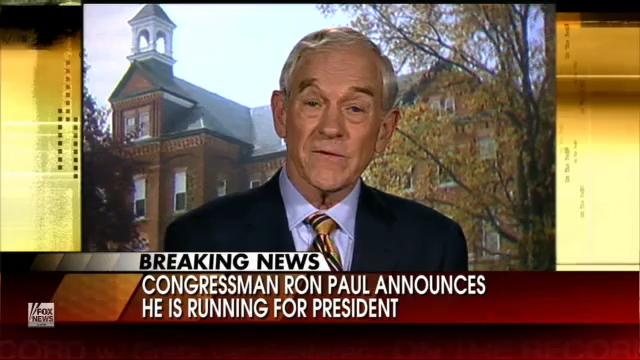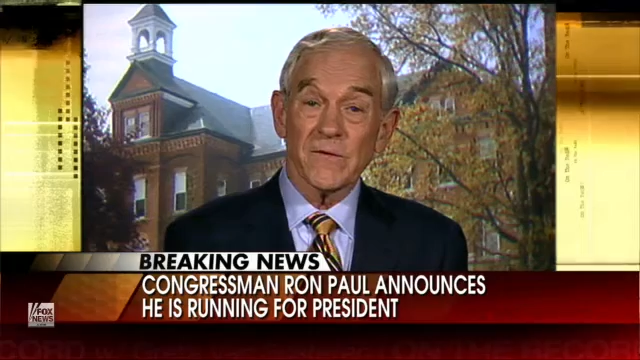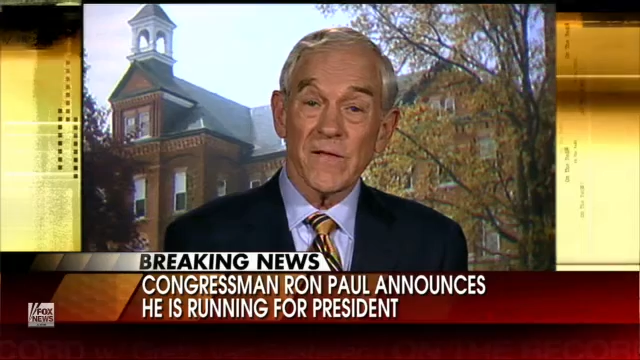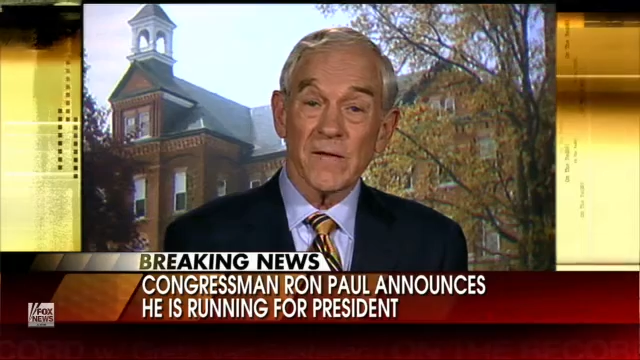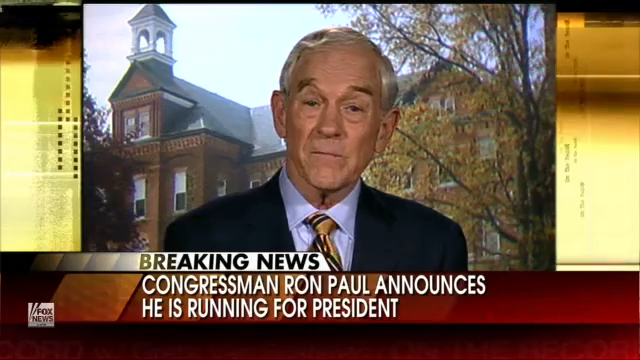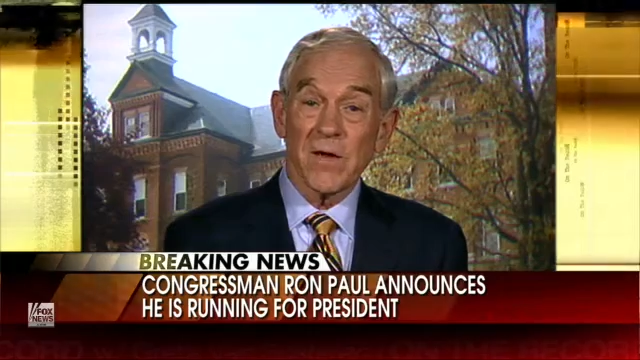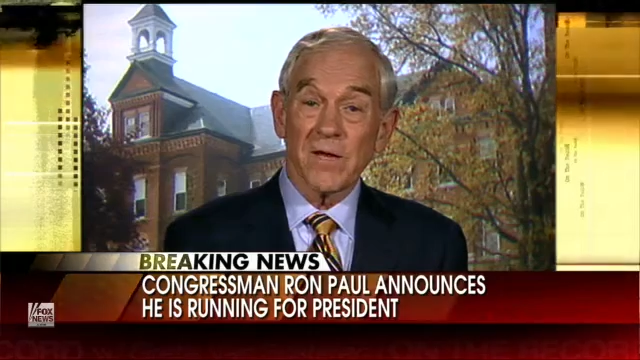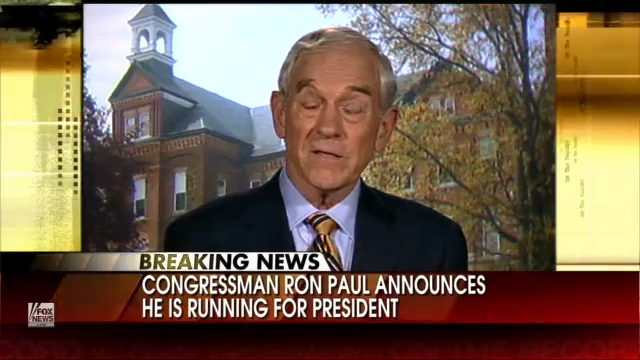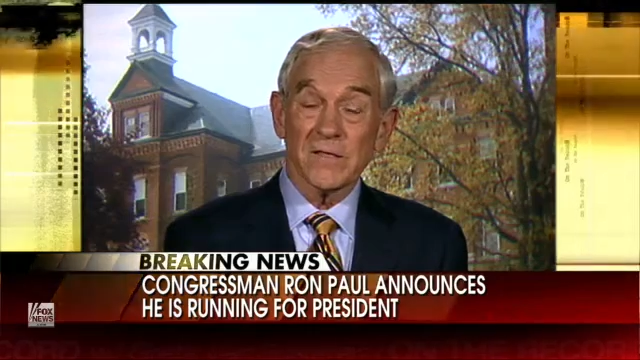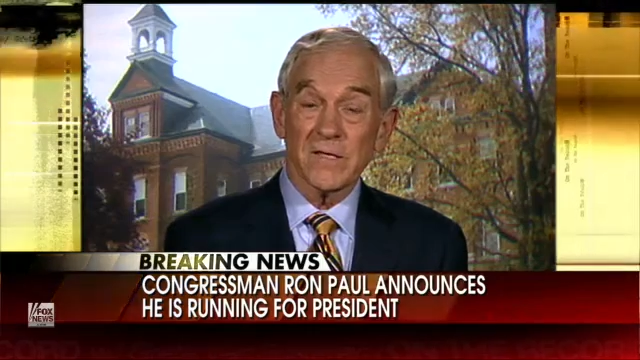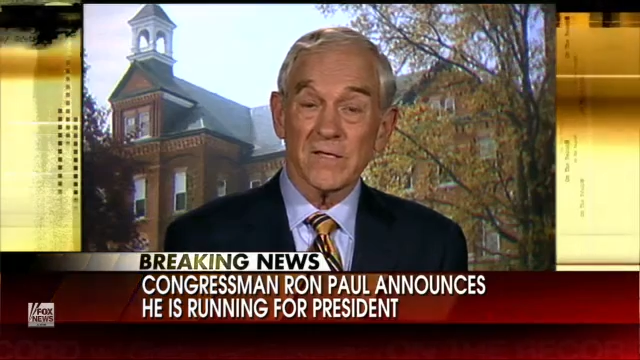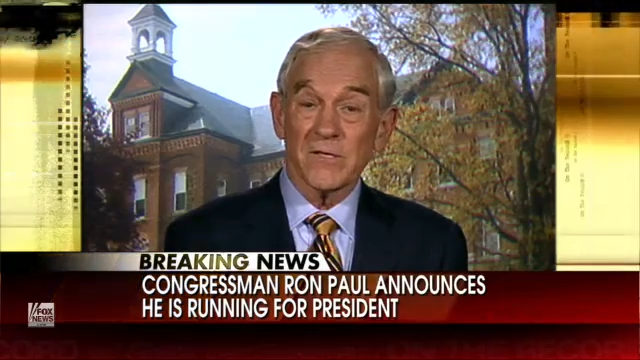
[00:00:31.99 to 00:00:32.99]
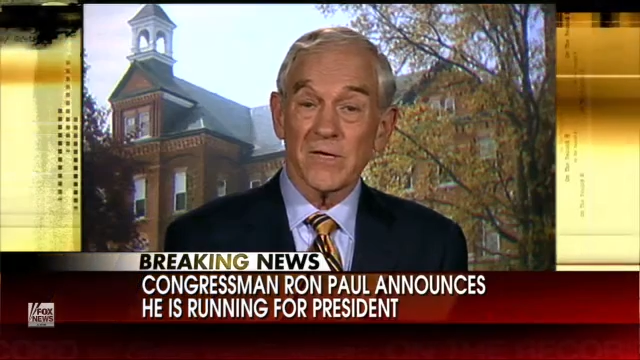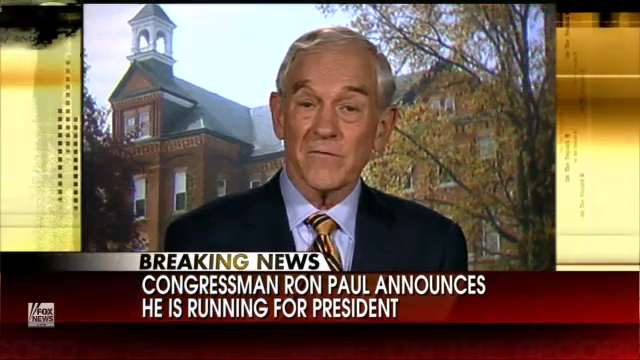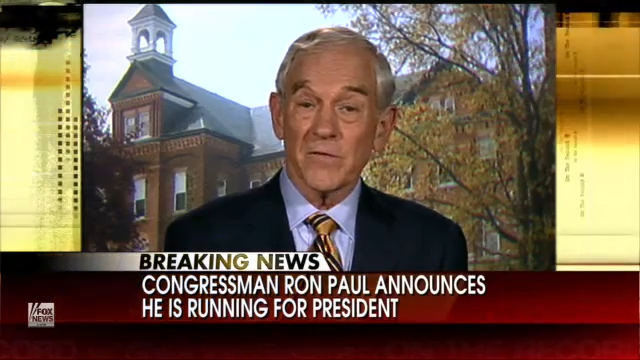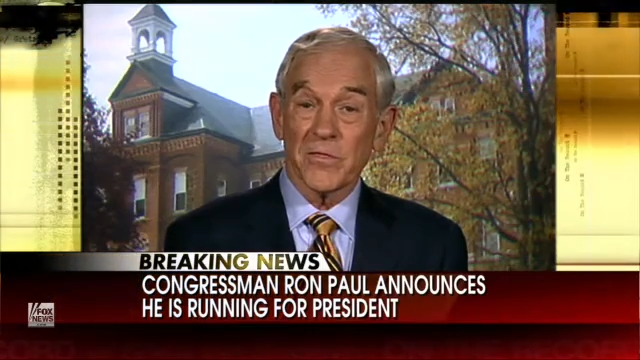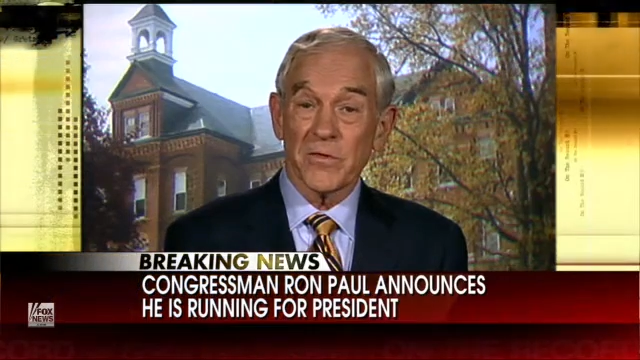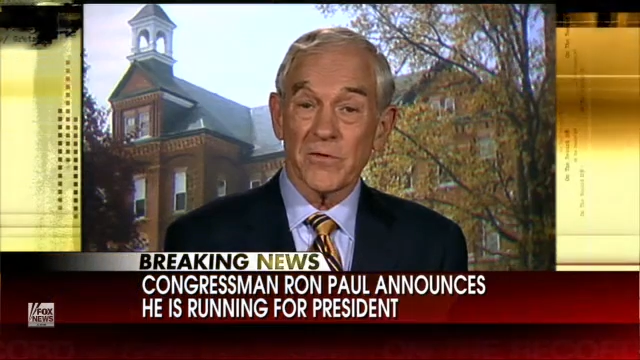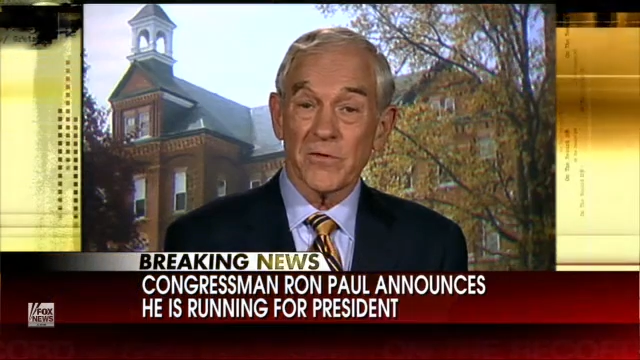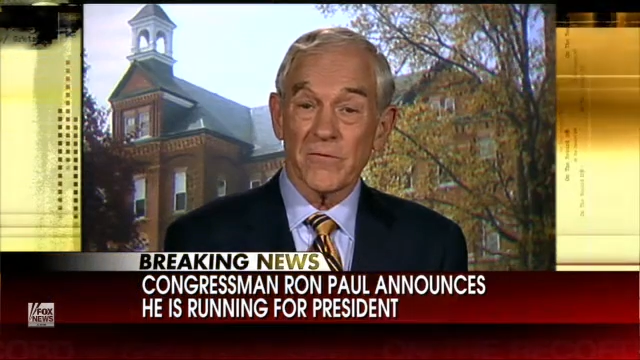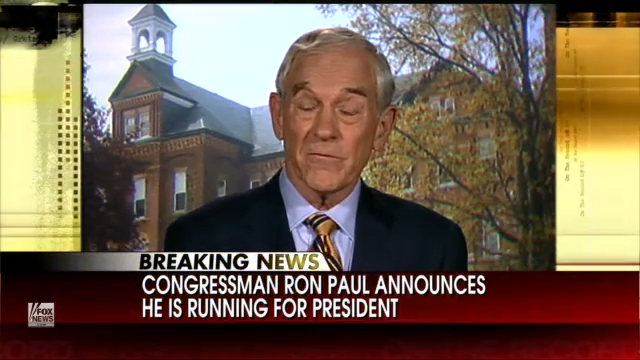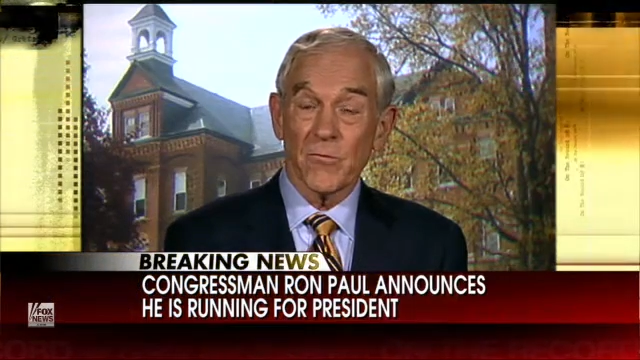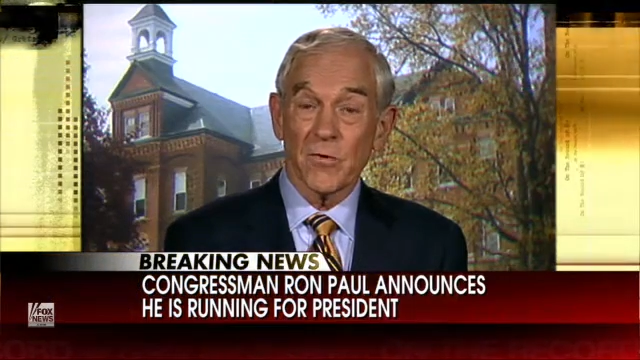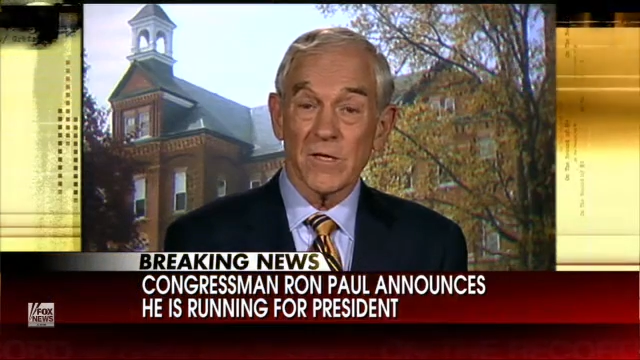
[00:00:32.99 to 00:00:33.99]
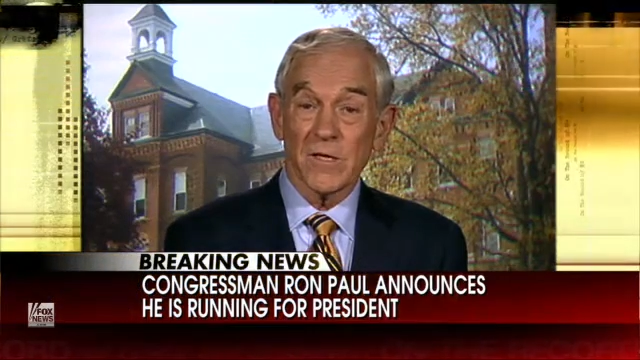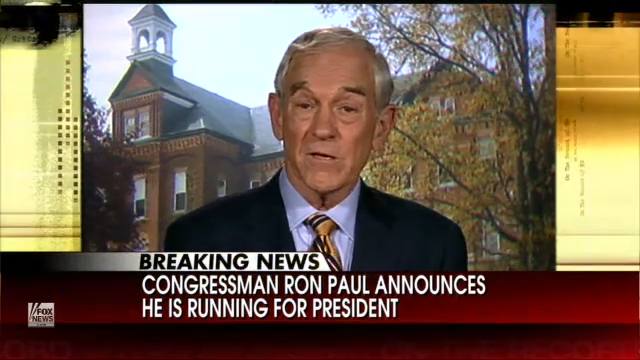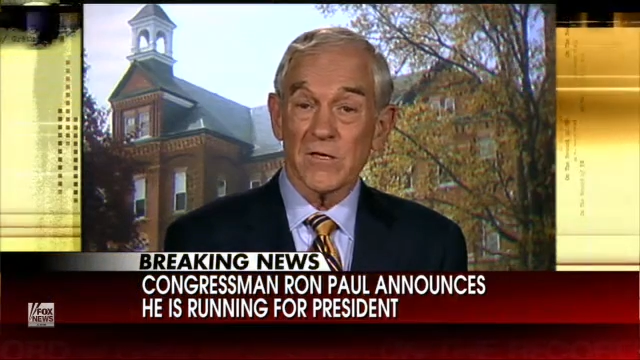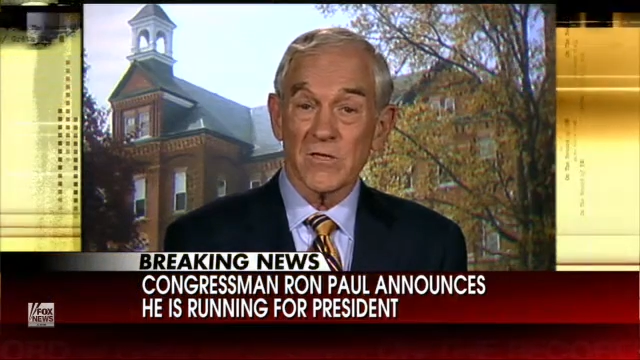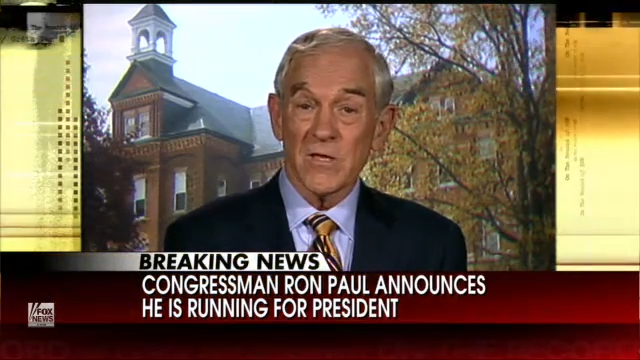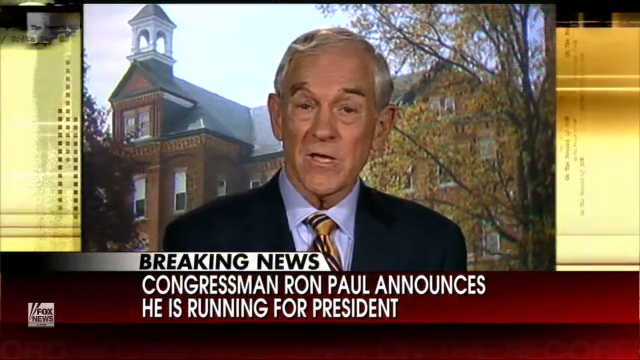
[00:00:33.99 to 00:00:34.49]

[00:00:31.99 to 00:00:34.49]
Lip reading: in politics, you know, for 30 or 40 years.